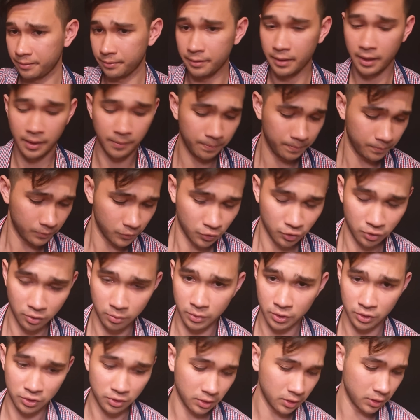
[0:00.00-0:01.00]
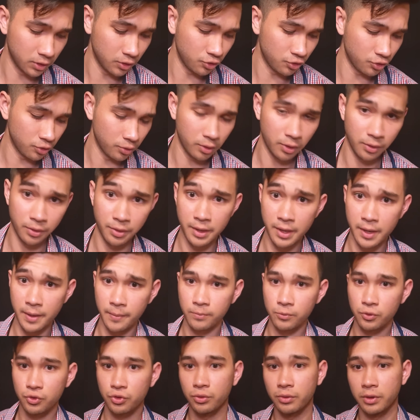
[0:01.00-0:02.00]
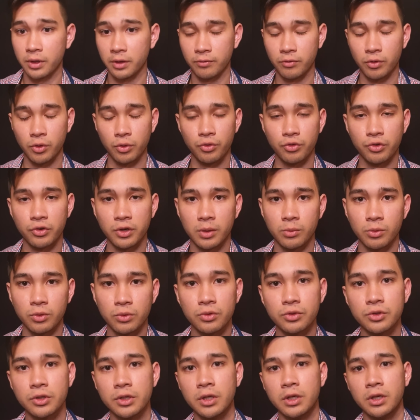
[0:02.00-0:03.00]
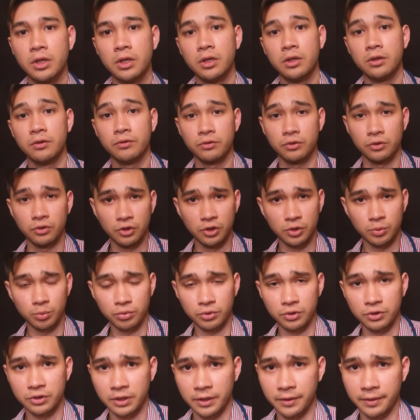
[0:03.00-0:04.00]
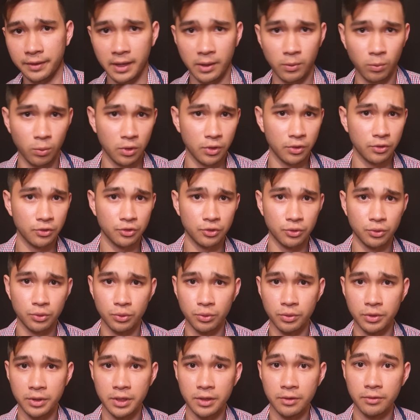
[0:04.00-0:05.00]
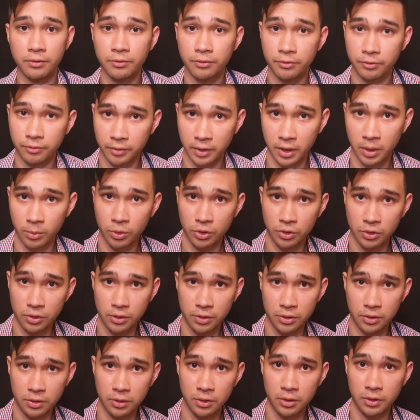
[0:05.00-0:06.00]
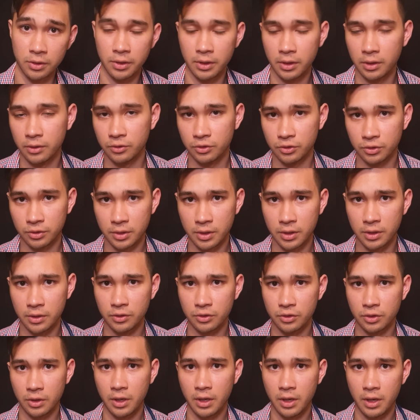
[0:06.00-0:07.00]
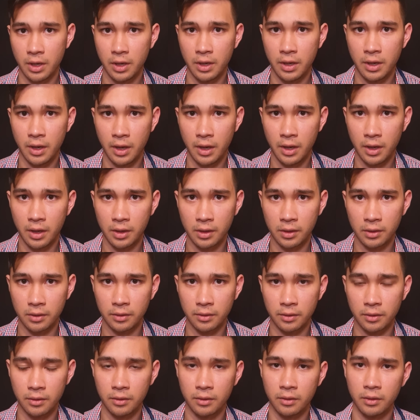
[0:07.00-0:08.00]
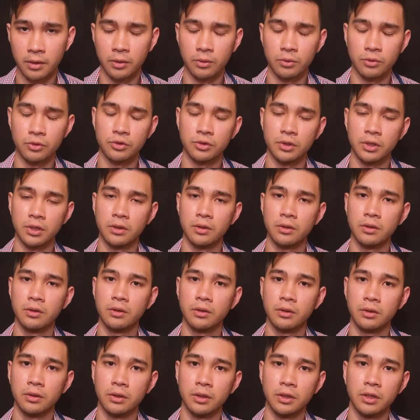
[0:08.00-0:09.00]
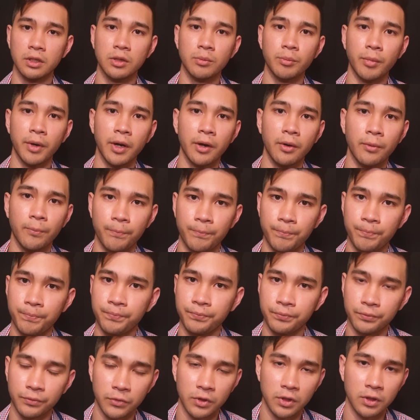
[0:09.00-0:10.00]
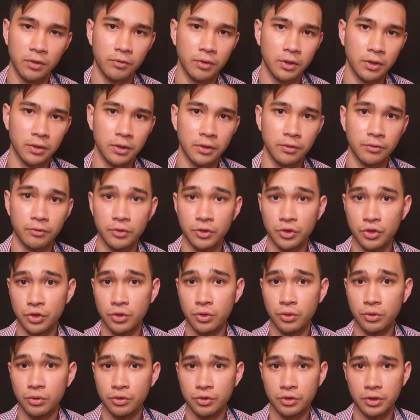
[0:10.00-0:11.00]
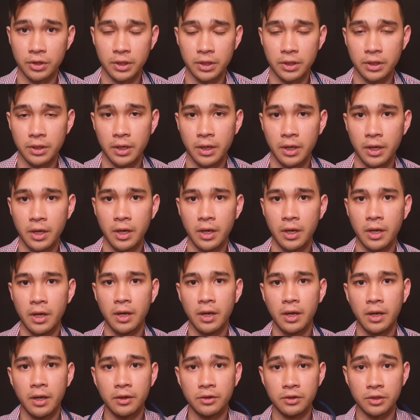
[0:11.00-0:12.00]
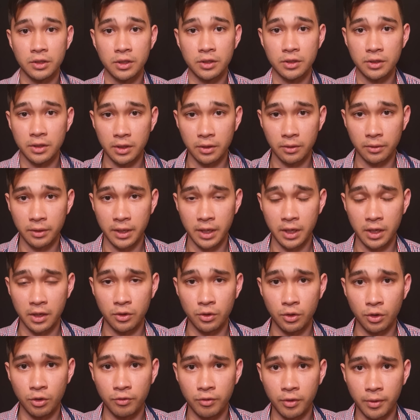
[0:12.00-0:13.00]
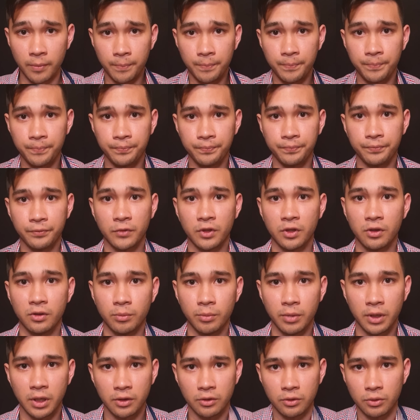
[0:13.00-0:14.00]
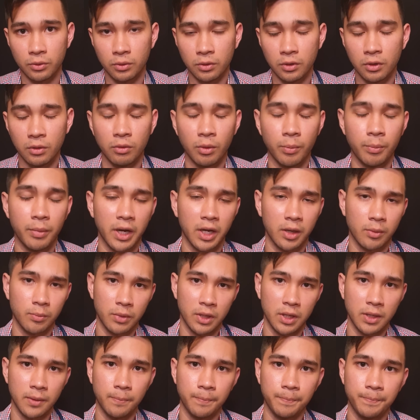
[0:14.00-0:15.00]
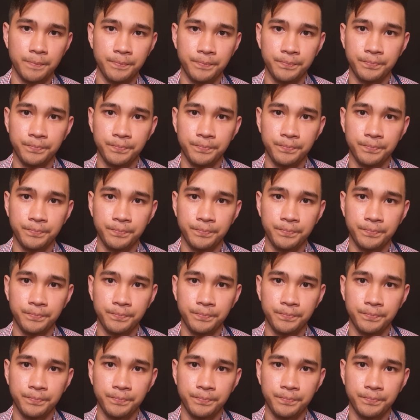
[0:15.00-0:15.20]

Yeah, it's got my signature on there, should have no troubles if you just present that one to the pharmacist downstairs, and I'll send an email giving the physios a detailed handover about your lower back pain.